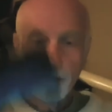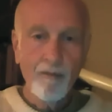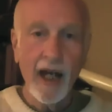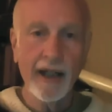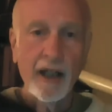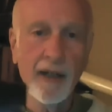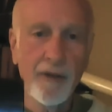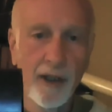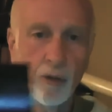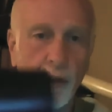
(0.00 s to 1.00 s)
I
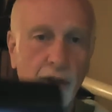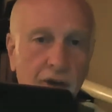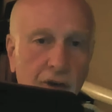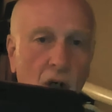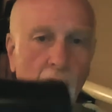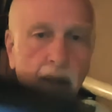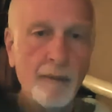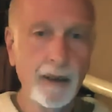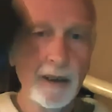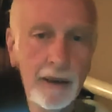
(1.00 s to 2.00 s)
cut this with a saw
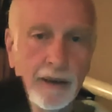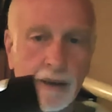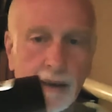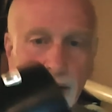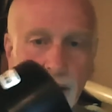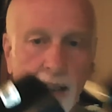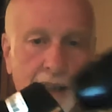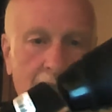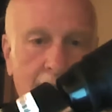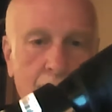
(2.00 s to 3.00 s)
right?
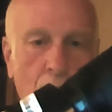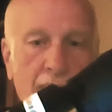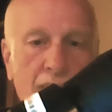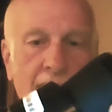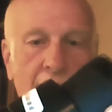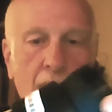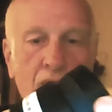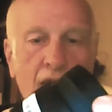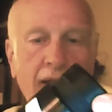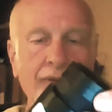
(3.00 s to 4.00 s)
And when the
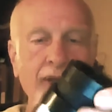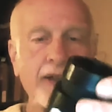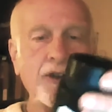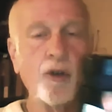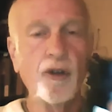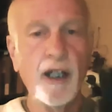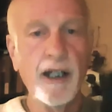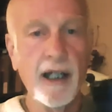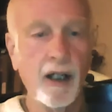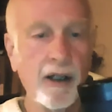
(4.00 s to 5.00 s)
objective lens goes in
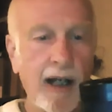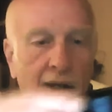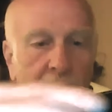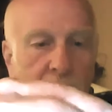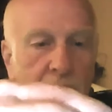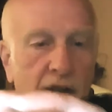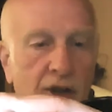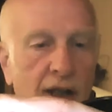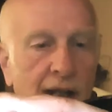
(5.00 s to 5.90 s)
here, now I can just